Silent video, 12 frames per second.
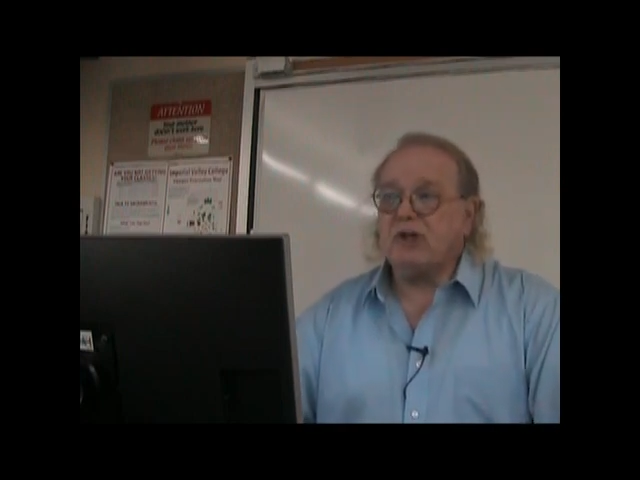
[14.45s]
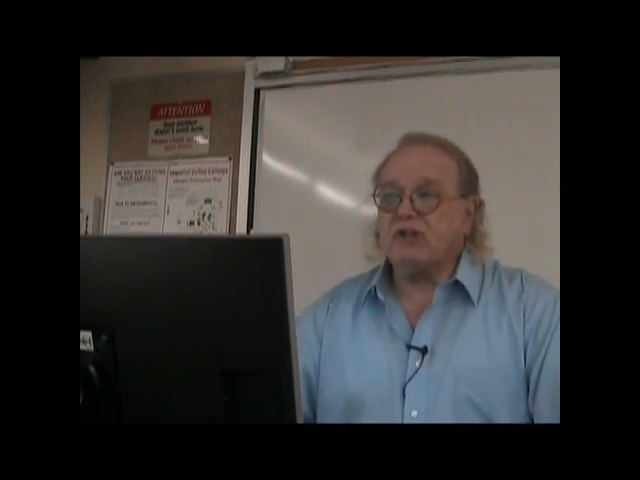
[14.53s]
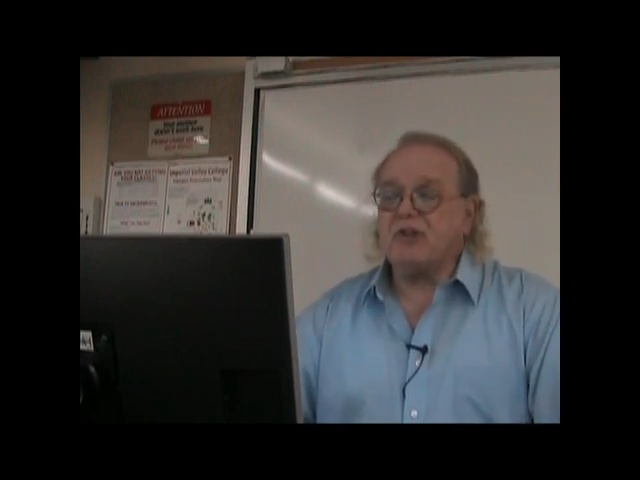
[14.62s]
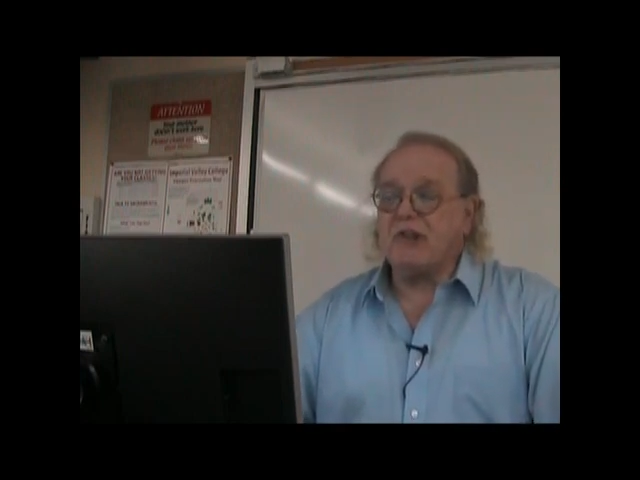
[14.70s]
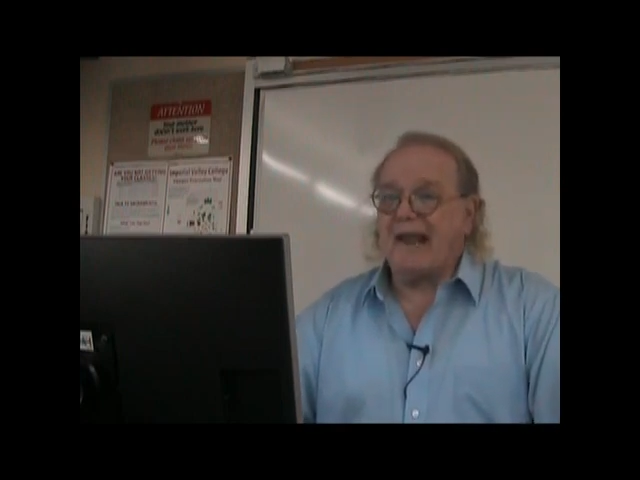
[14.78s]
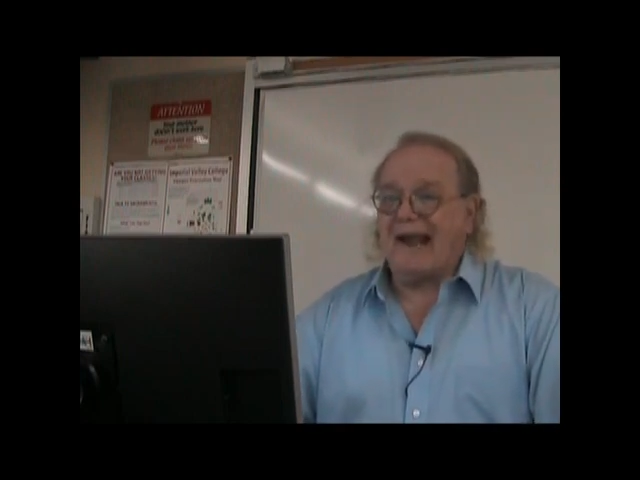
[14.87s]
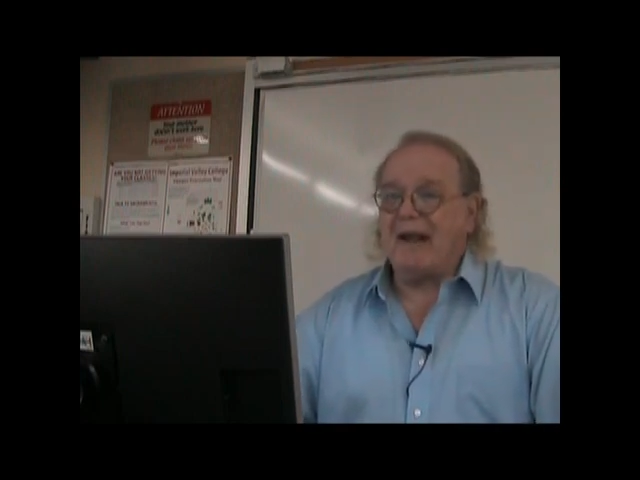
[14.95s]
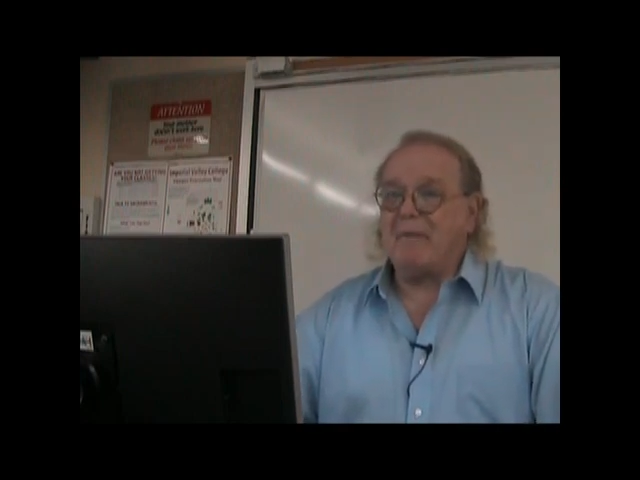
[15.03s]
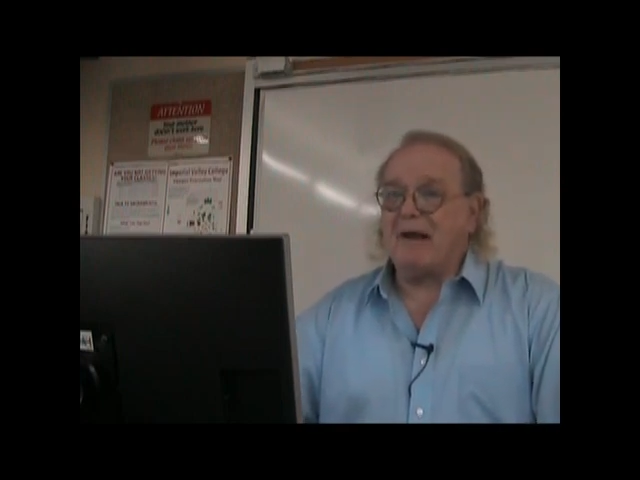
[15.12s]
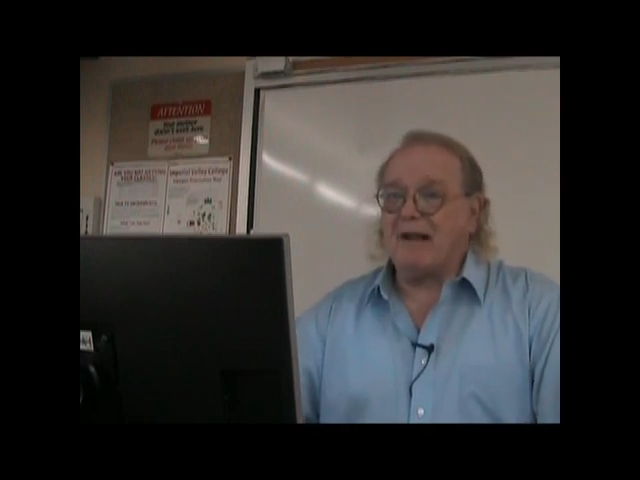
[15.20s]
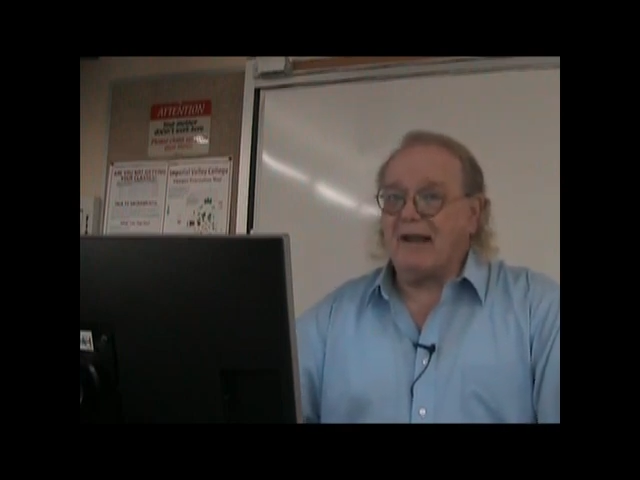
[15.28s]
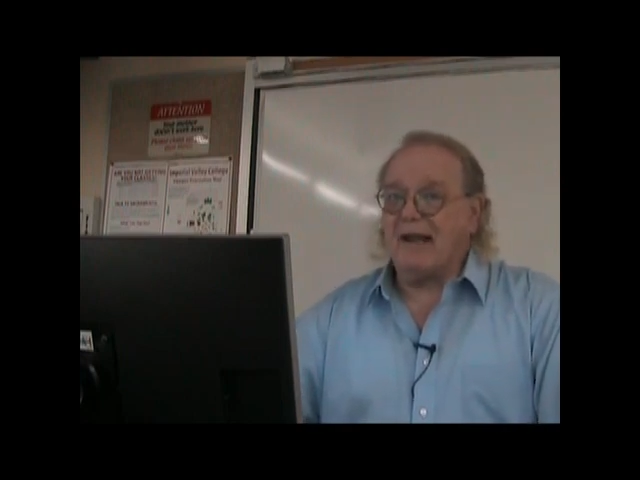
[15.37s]
to the
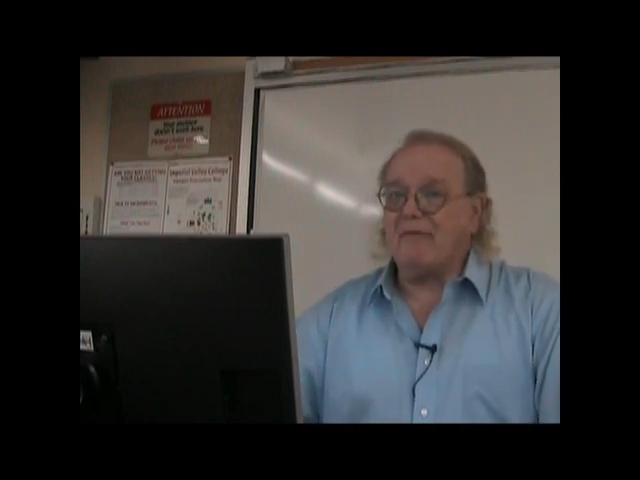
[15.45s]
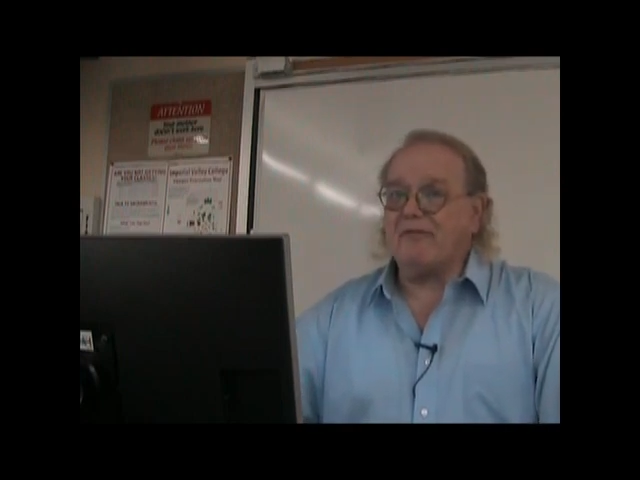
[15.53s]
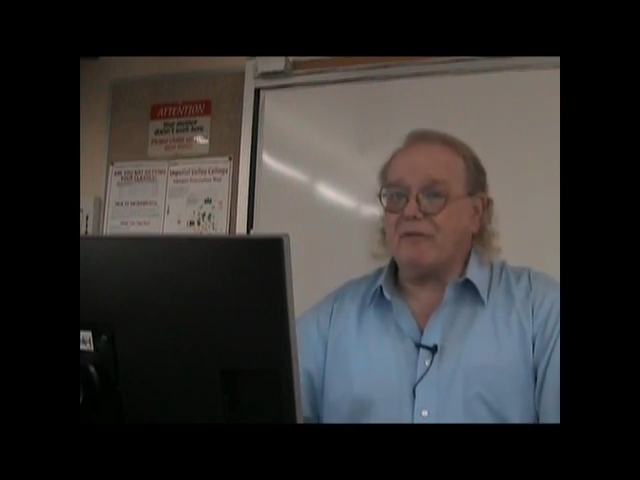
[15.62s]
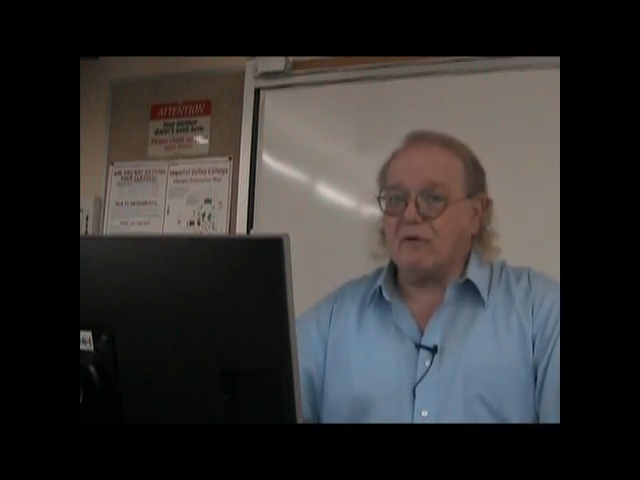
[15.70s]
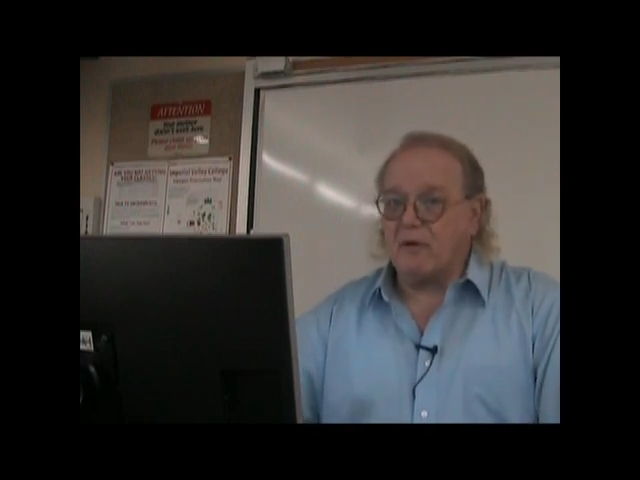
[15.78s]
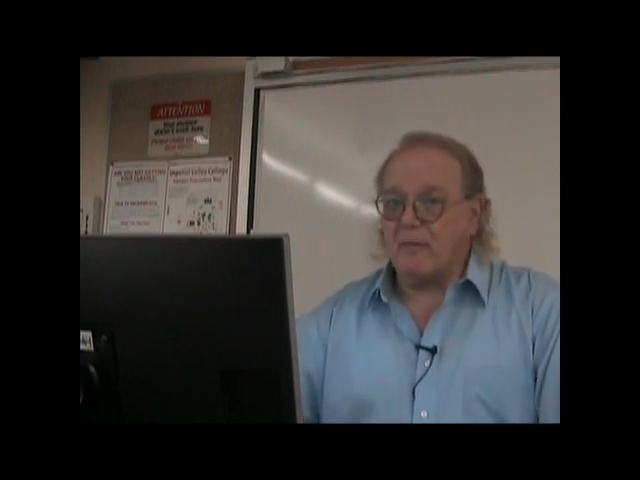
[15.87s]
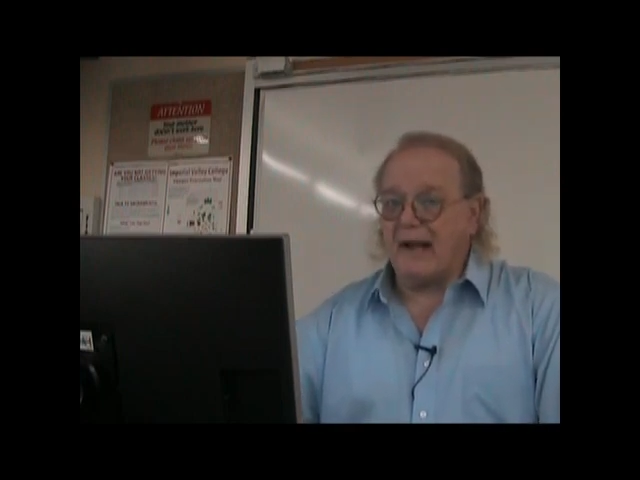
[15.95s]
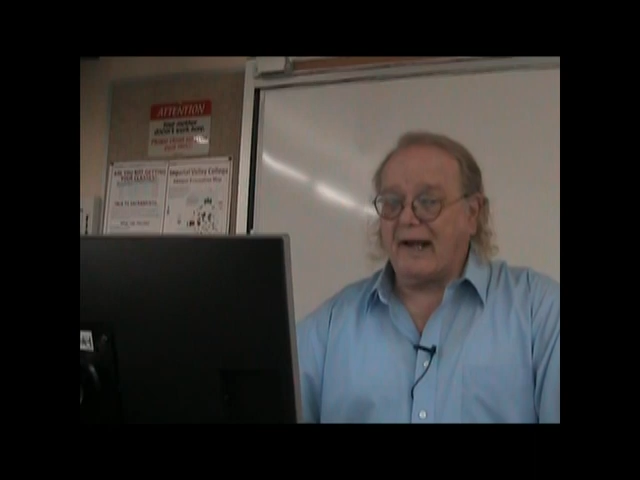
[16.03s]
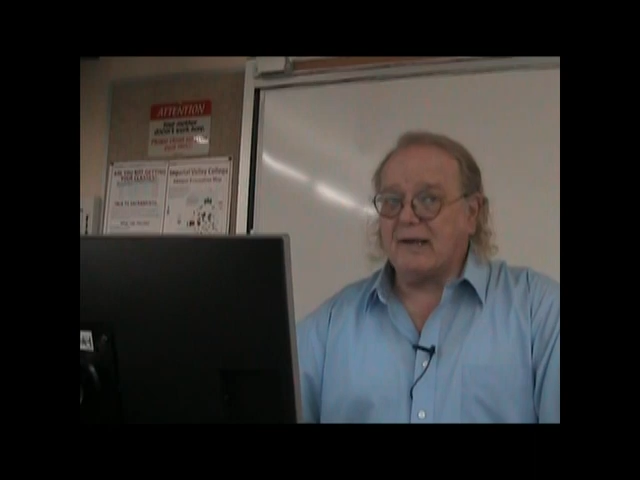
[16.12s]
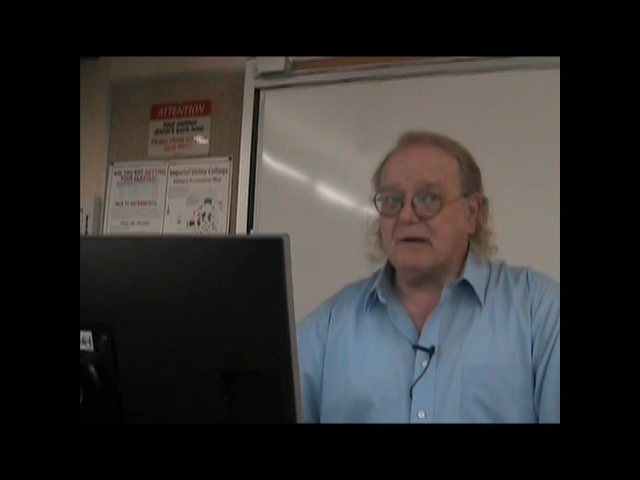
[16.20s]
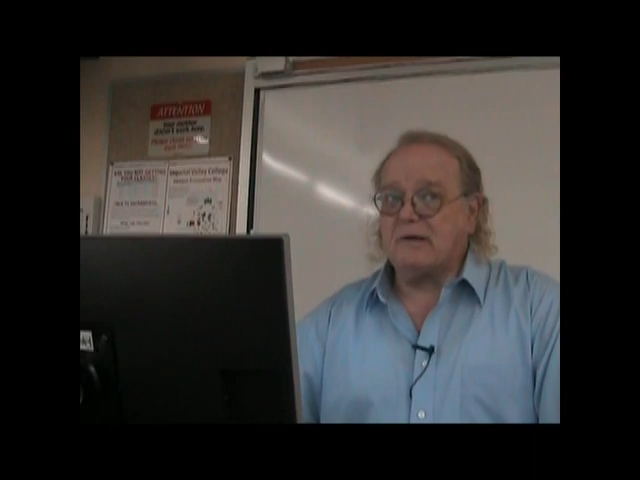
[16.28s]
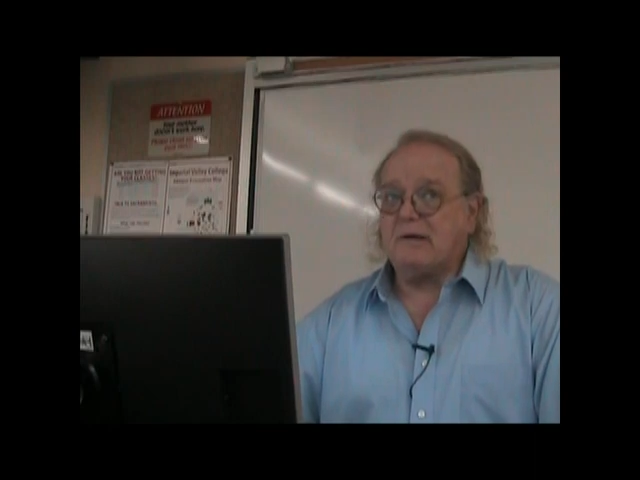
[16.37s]
MLA format,